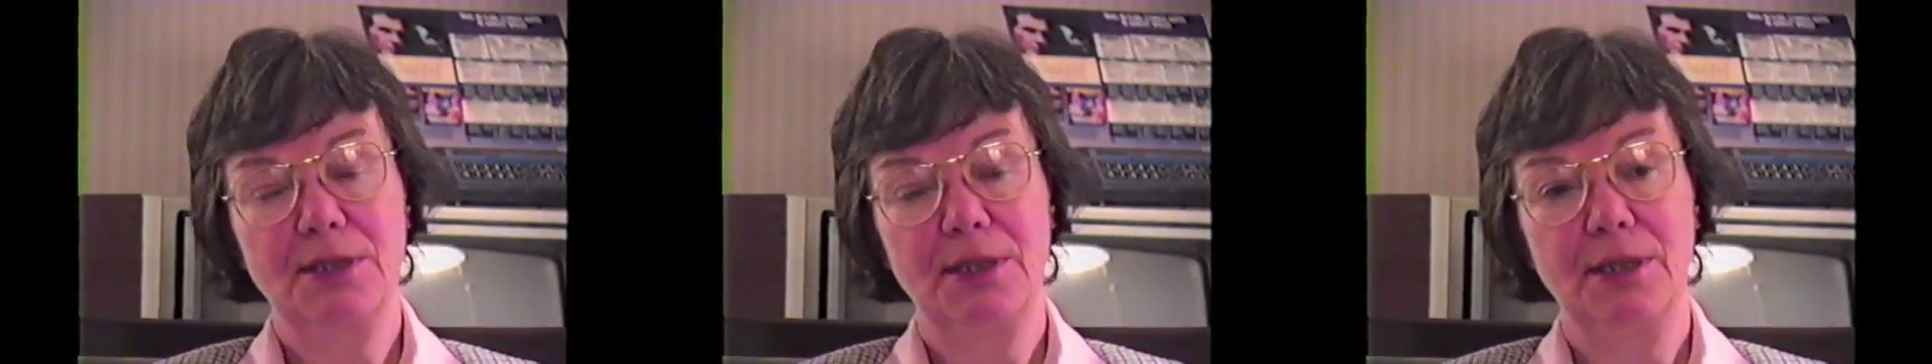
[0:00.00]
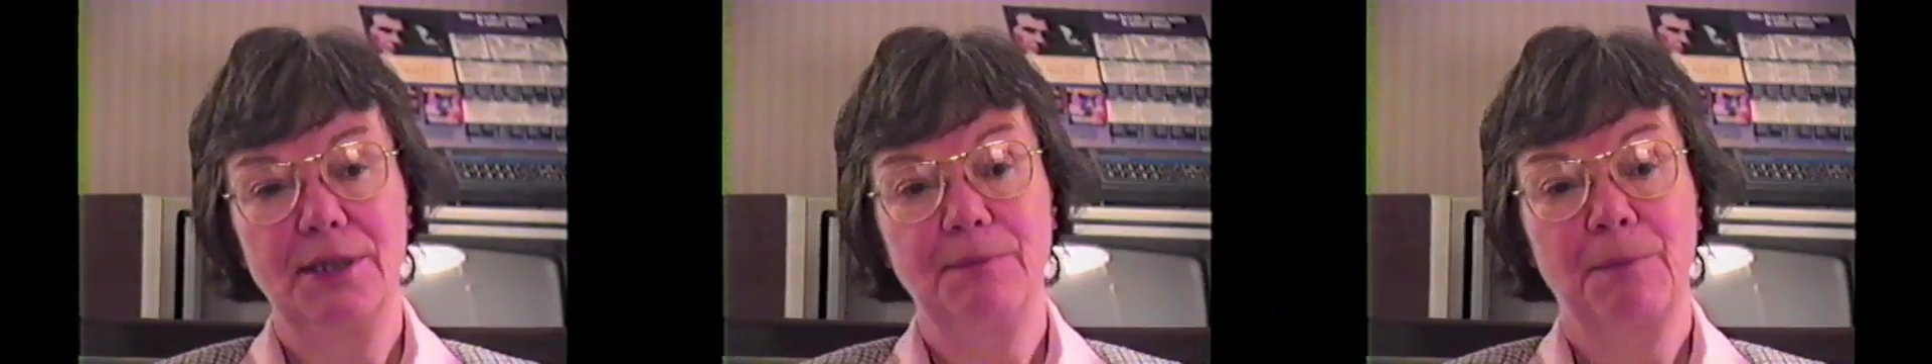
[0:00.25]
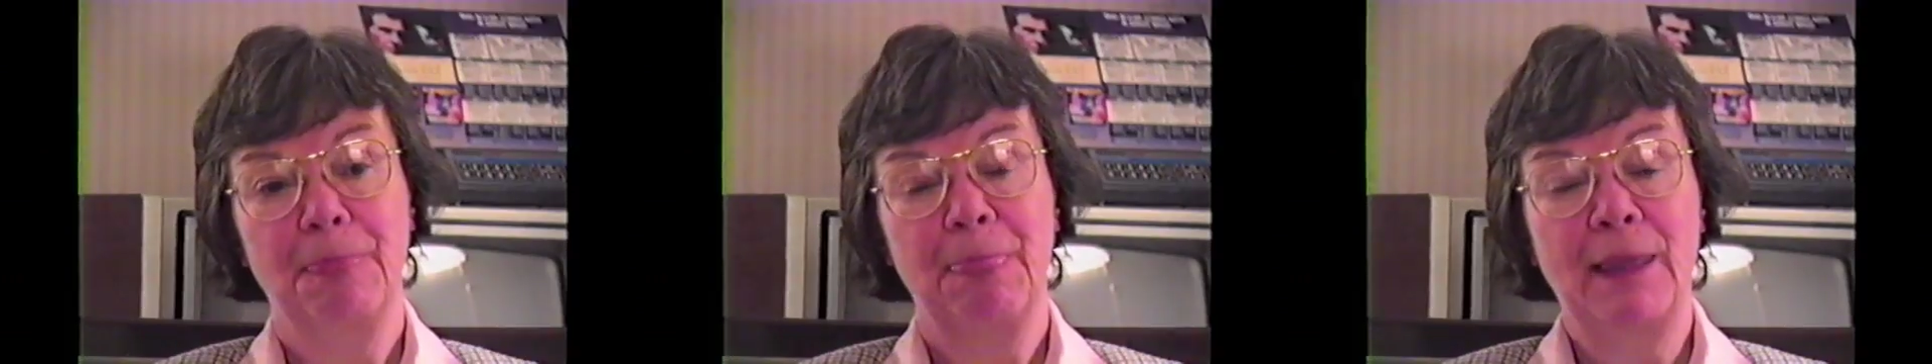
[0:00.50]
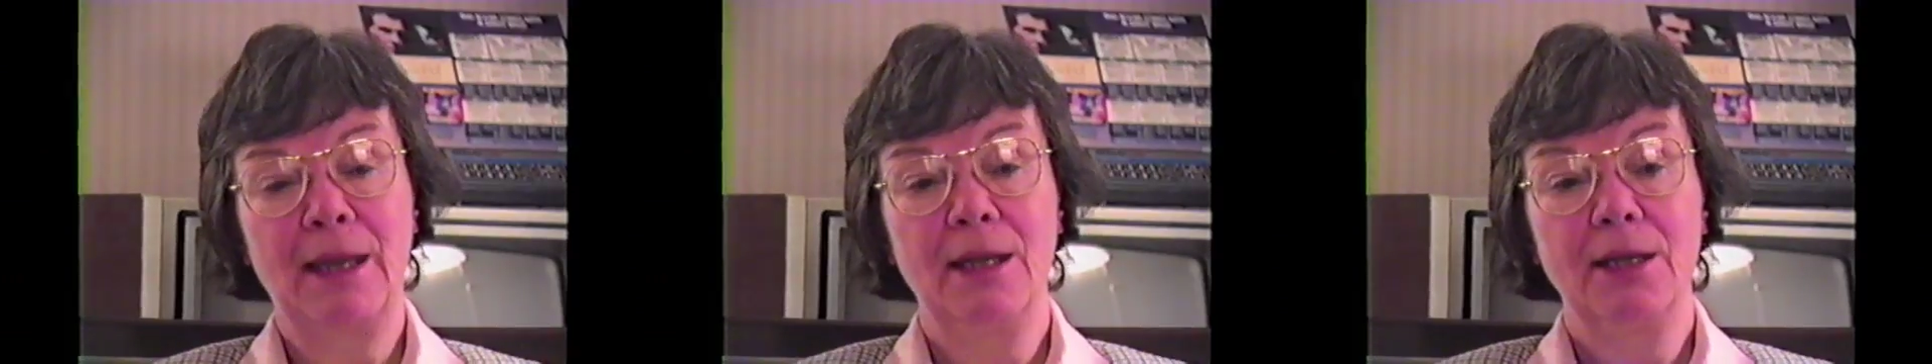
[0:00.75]
There
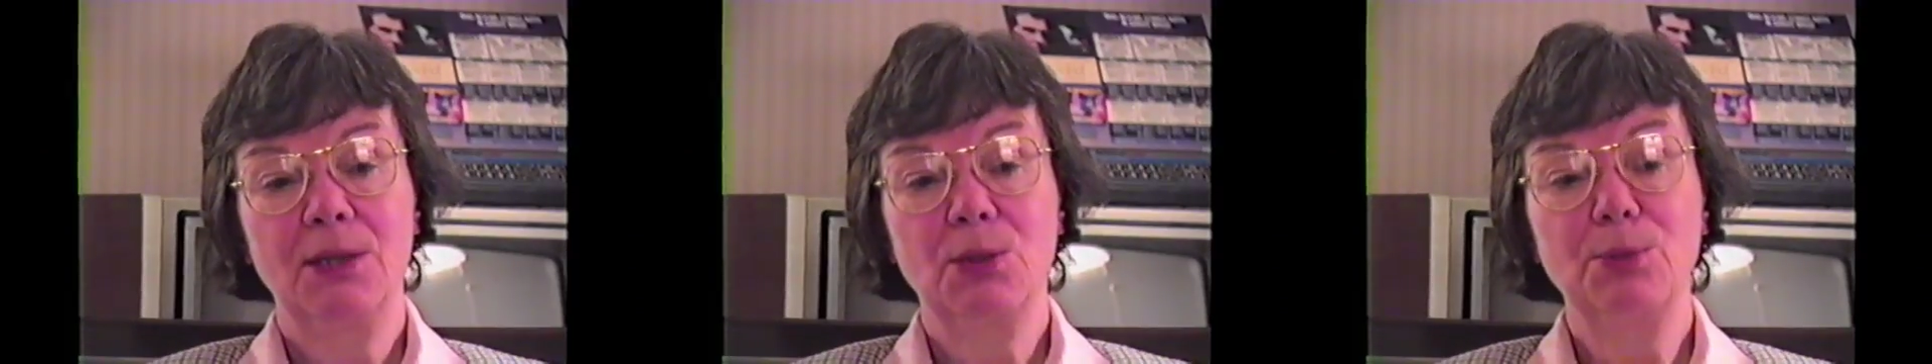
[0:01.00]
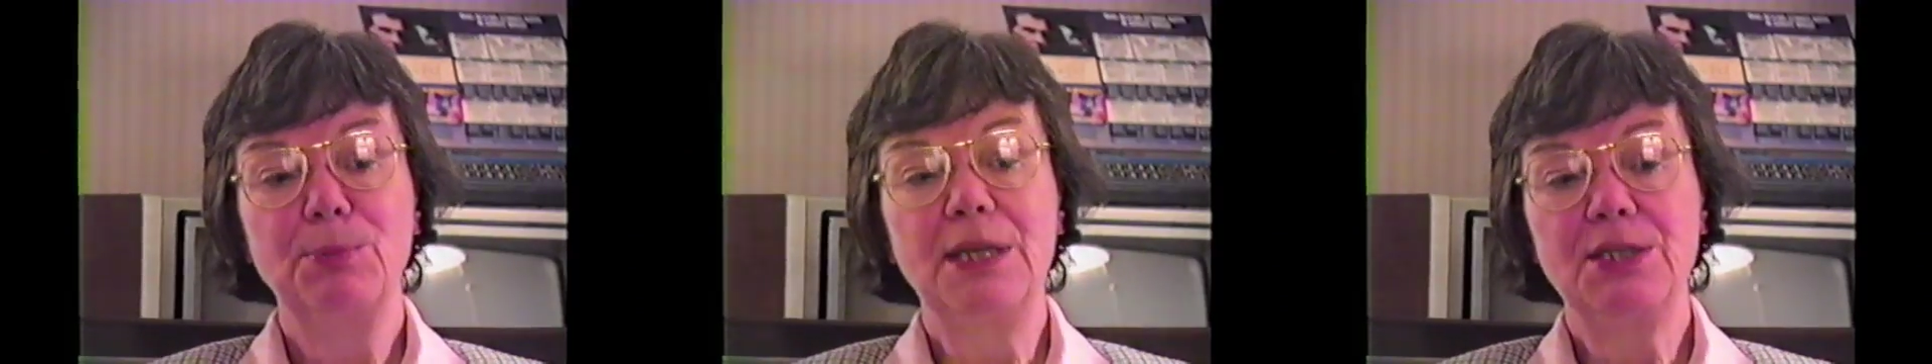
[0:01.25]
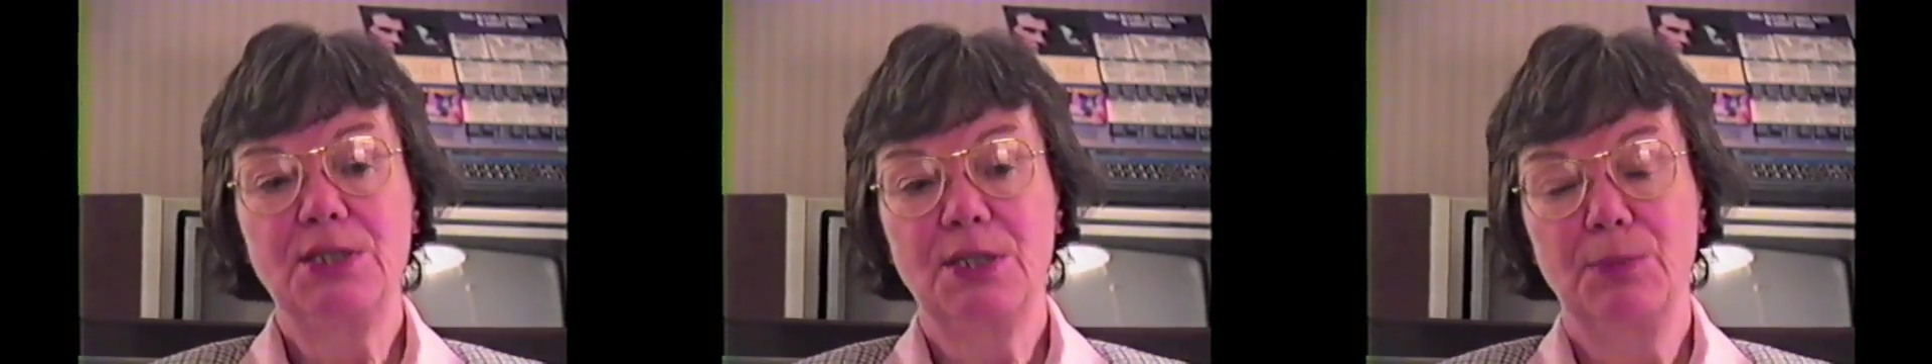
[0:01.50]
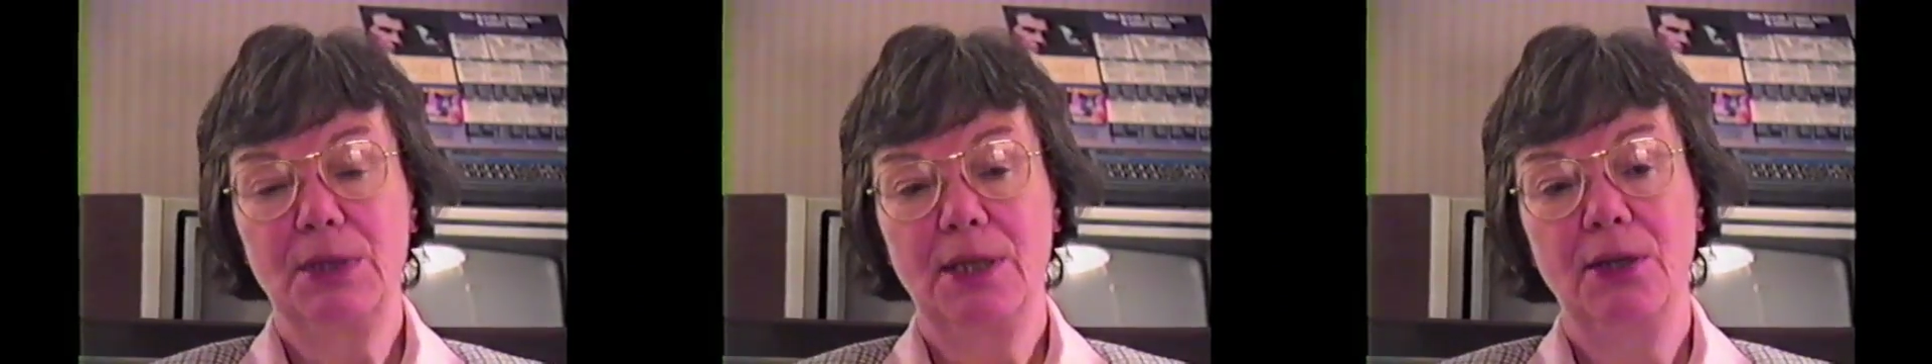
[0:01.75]
were many
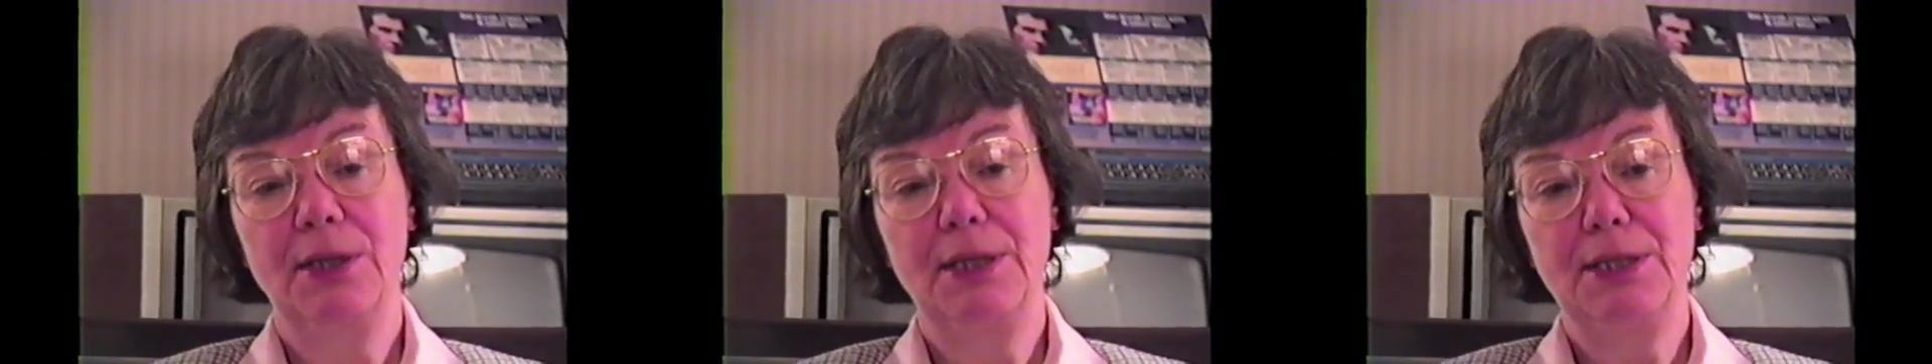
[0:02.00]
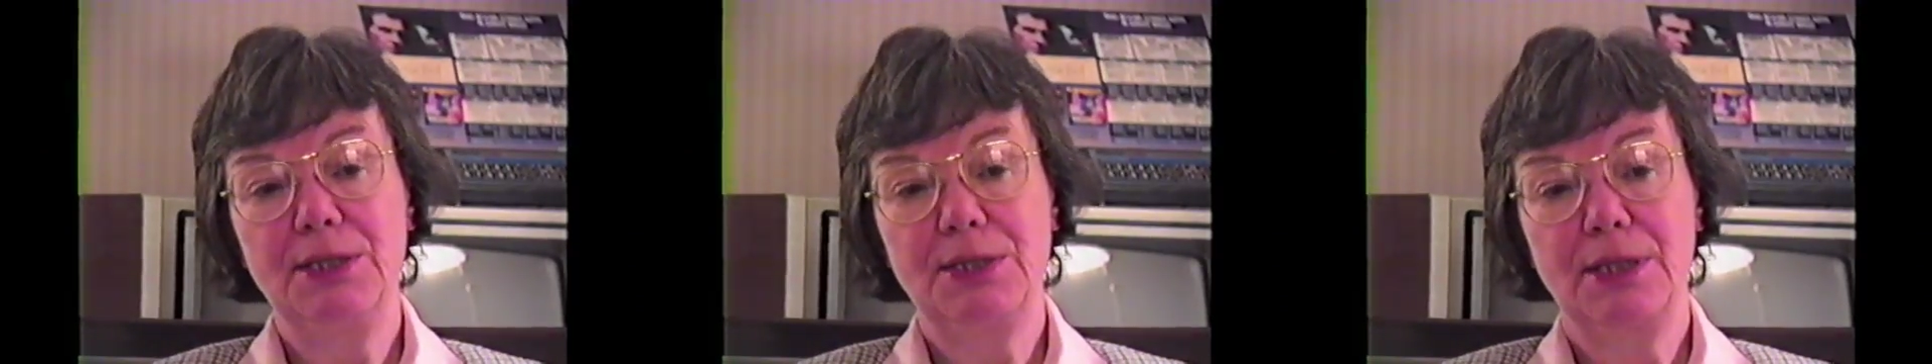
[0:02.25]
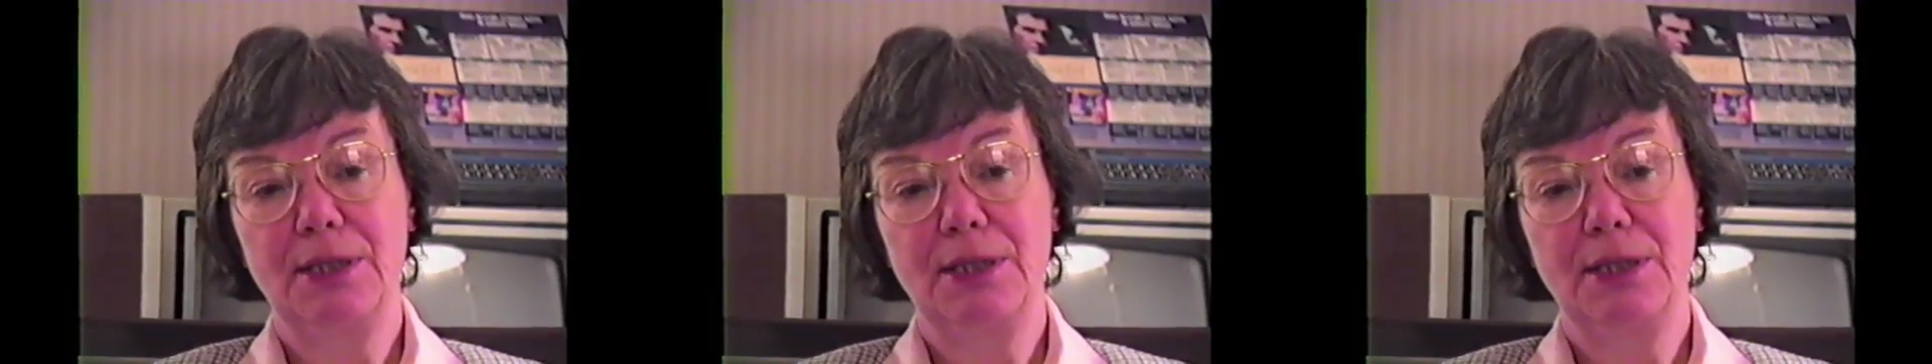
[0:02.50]
similarities